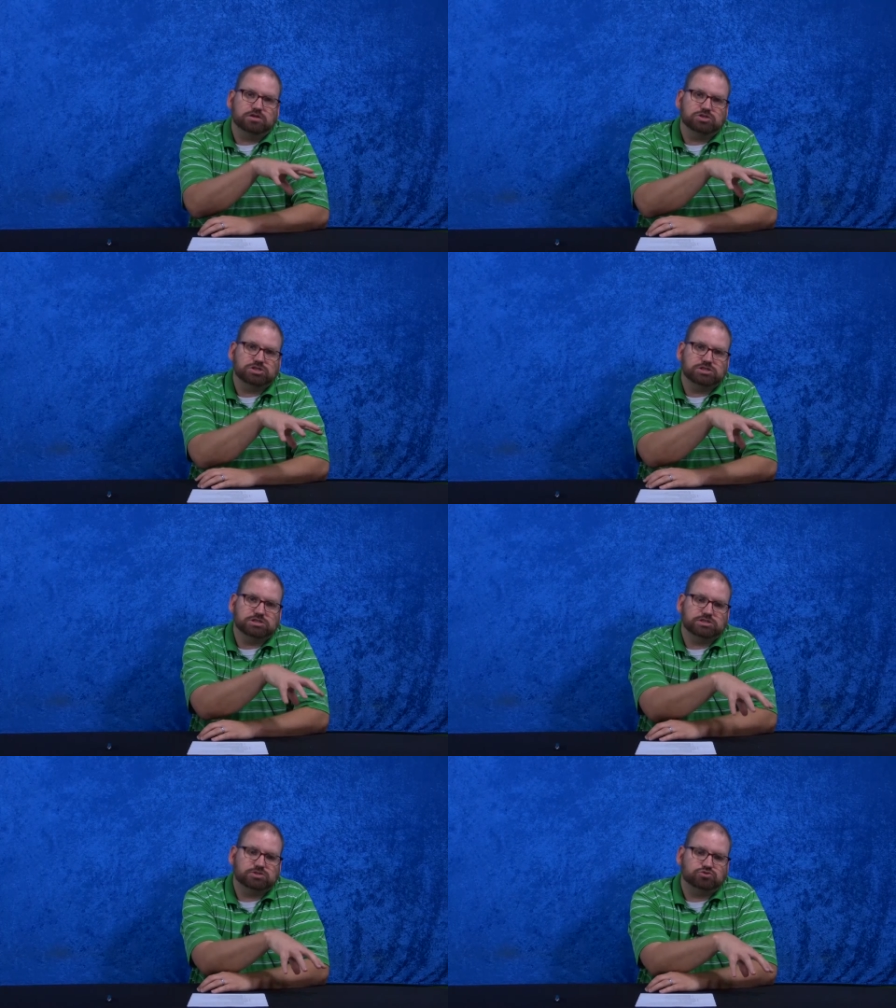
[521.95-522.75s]
She
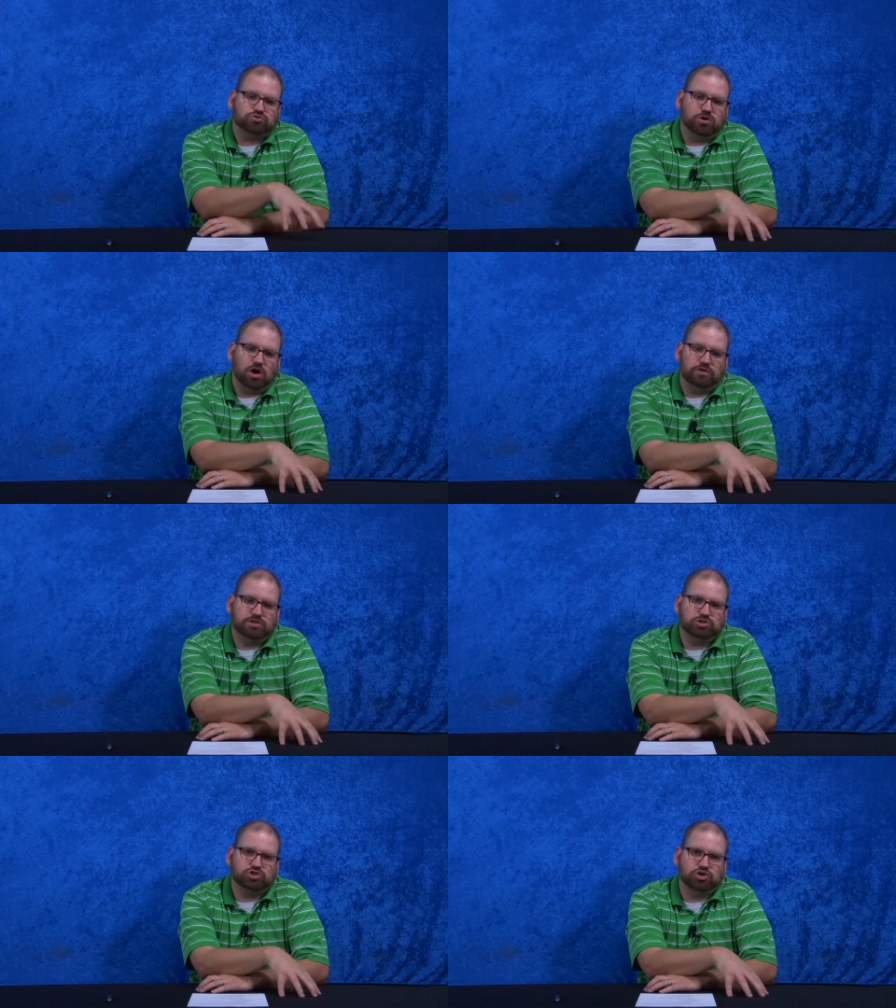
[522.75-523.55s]
is on
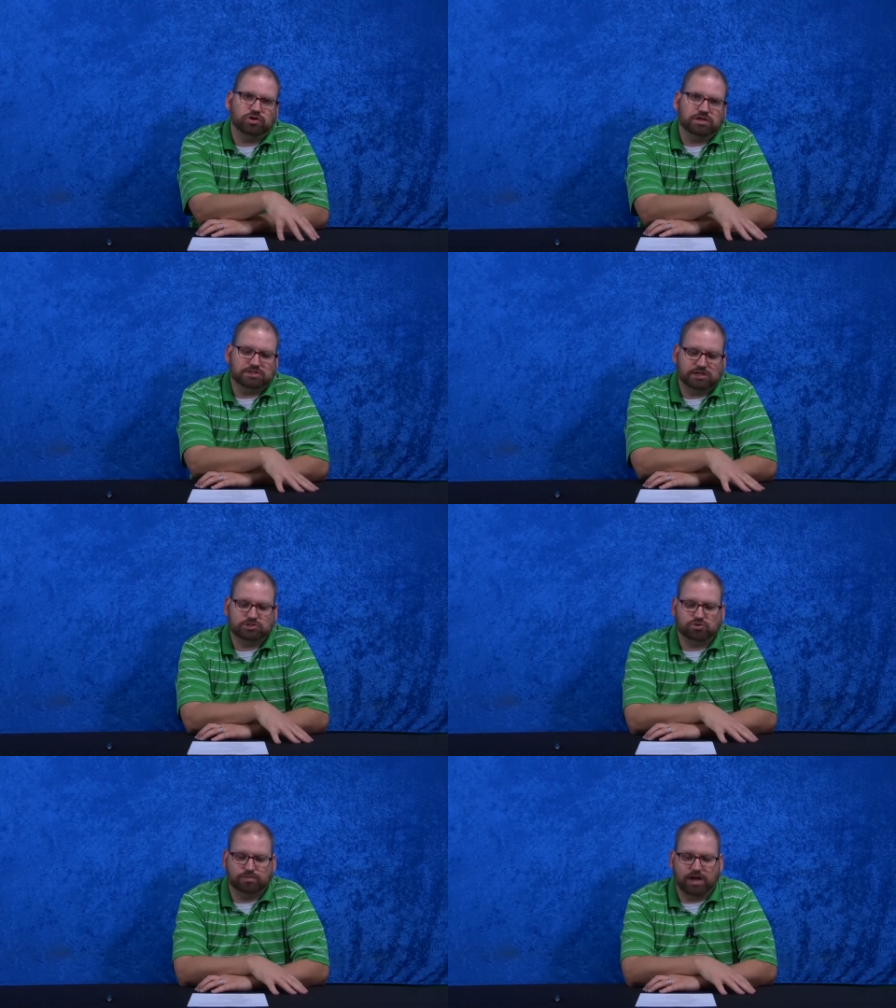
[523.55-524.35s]
this journey,
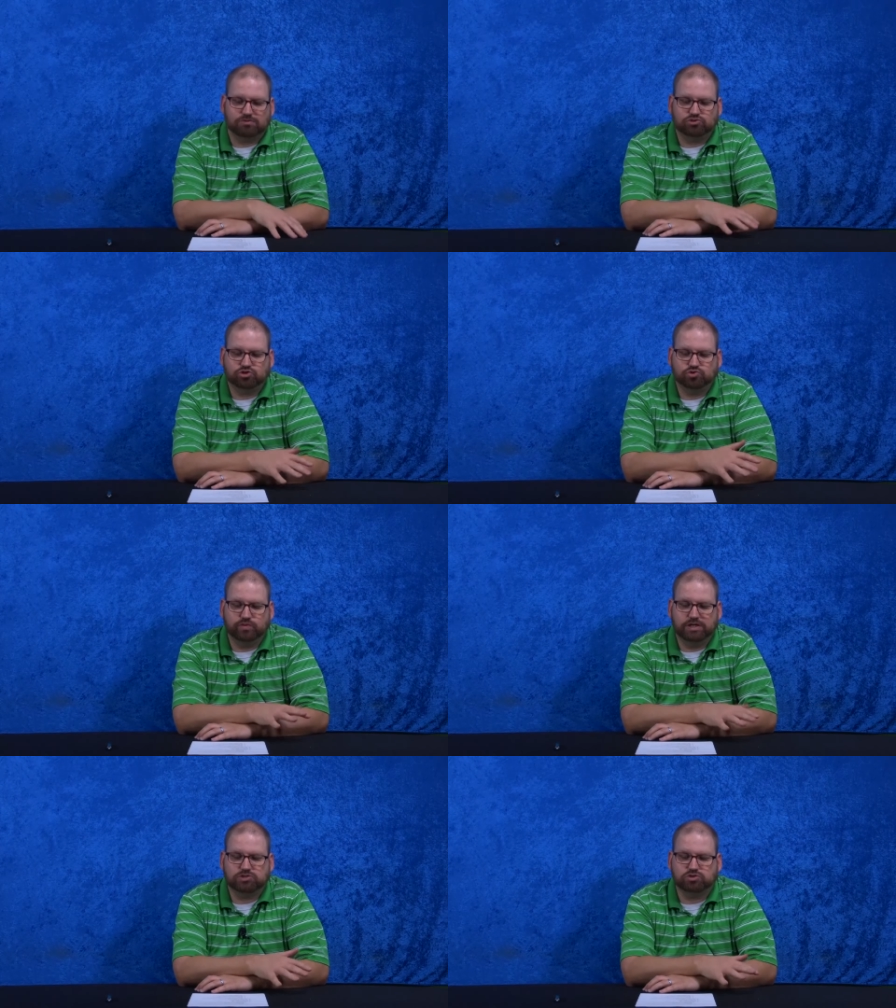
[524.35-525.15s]
takes her about 2
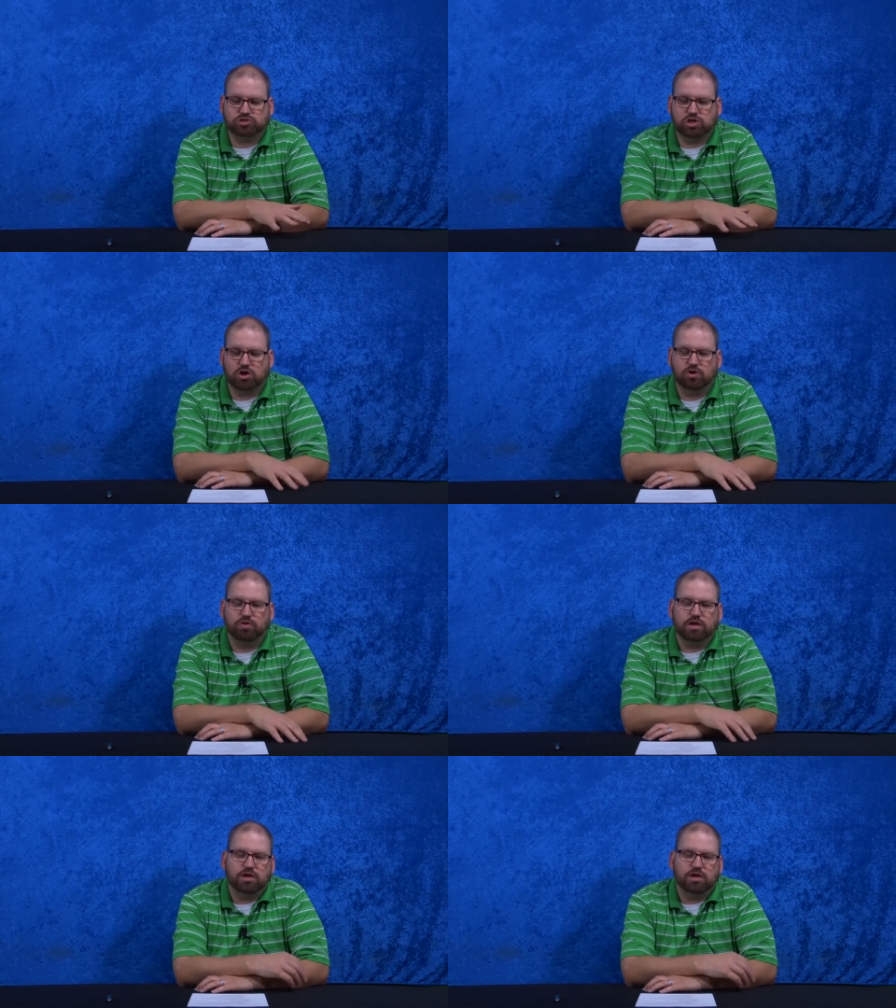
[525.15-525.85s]
weeks or so.